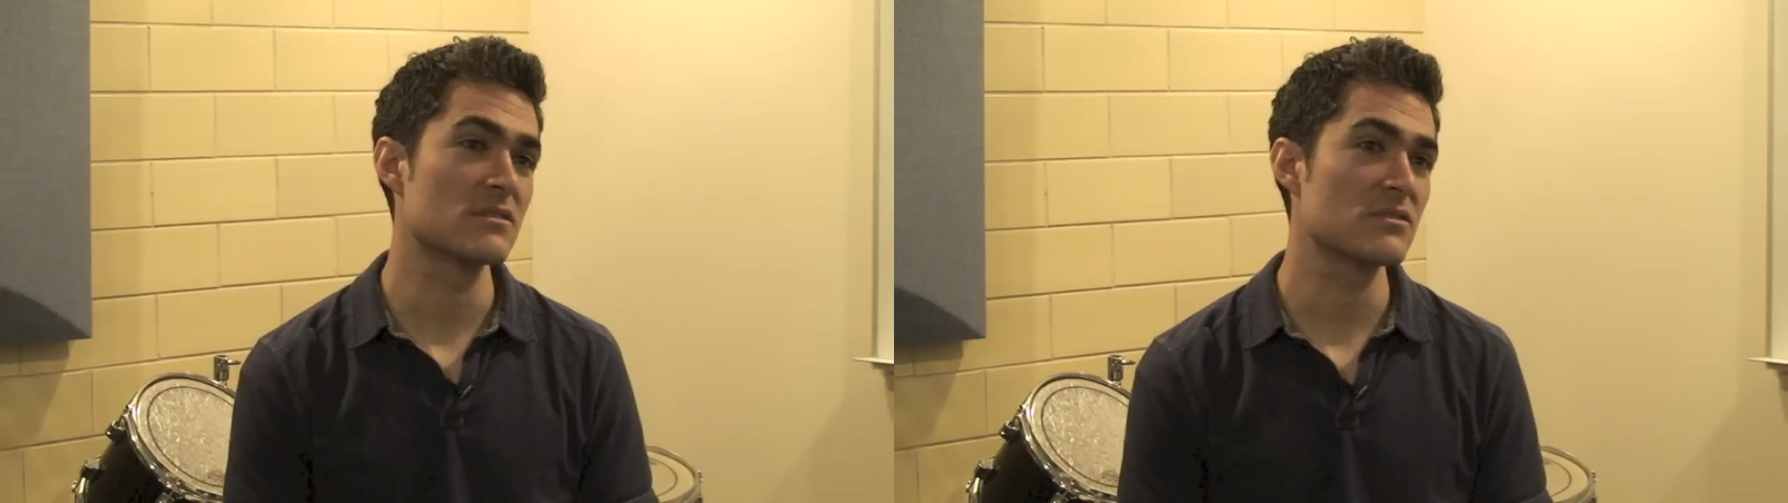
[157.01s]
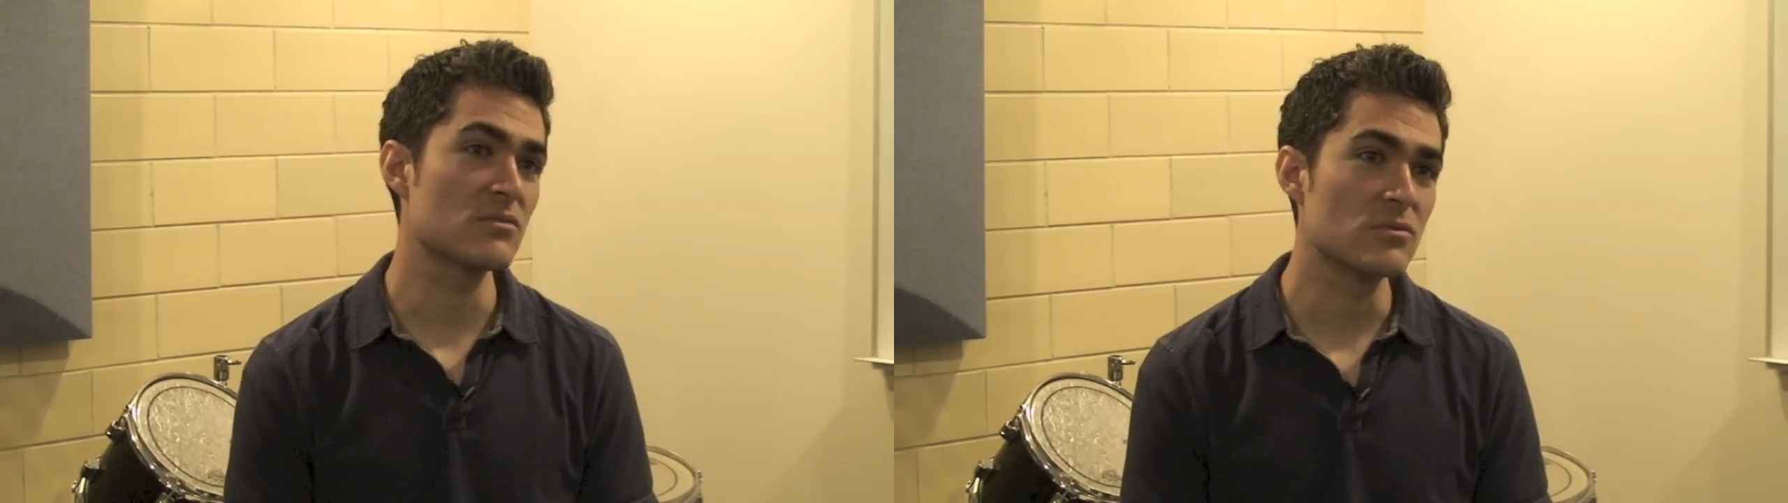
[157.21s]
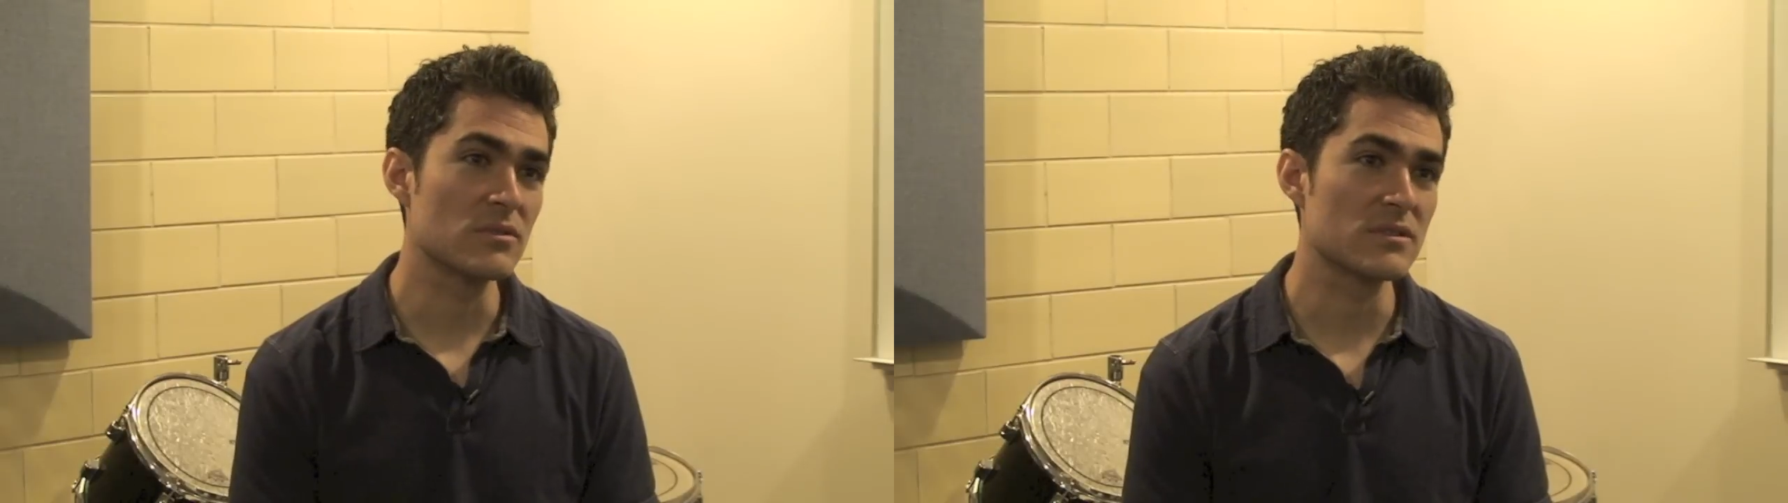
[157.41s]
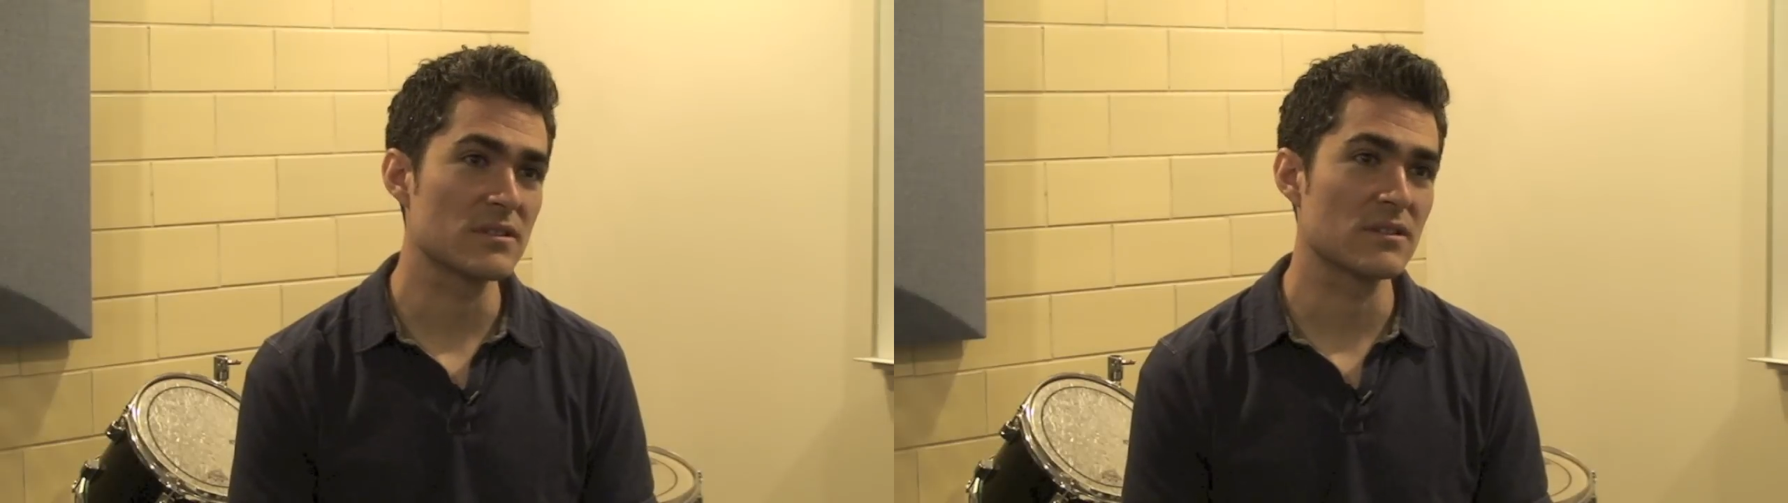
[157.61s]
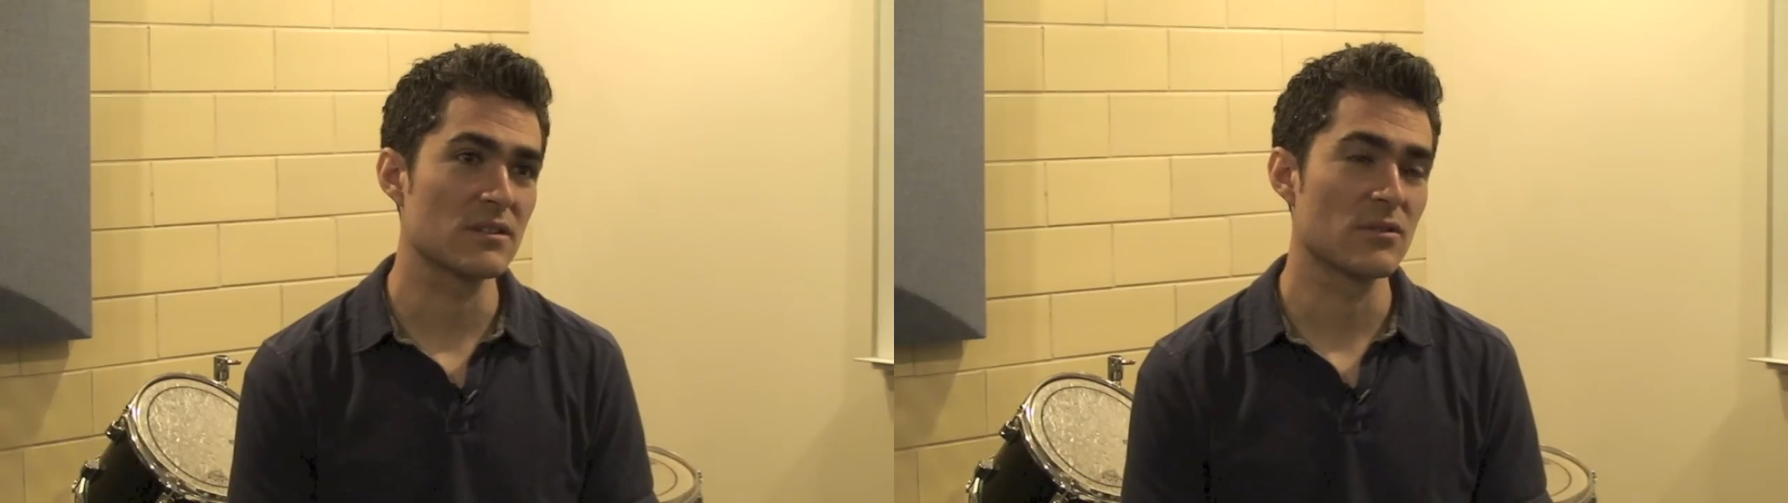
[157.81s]

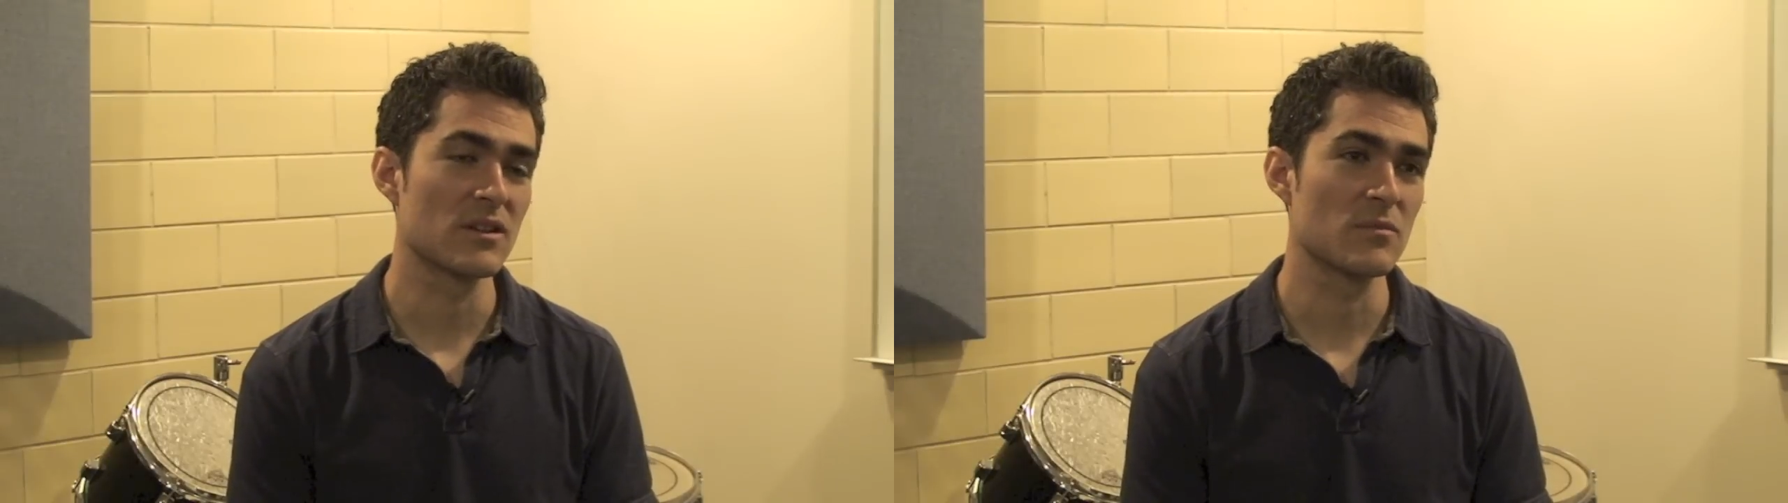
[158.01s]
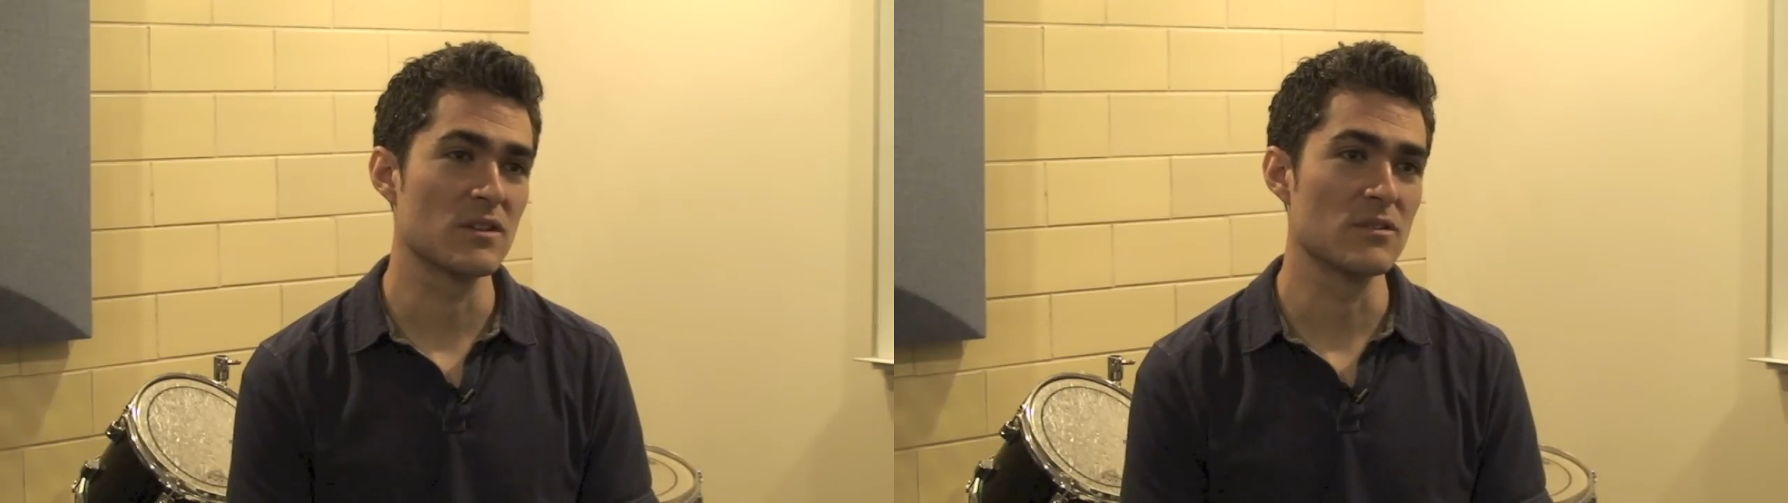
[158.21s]
tools that they're going to be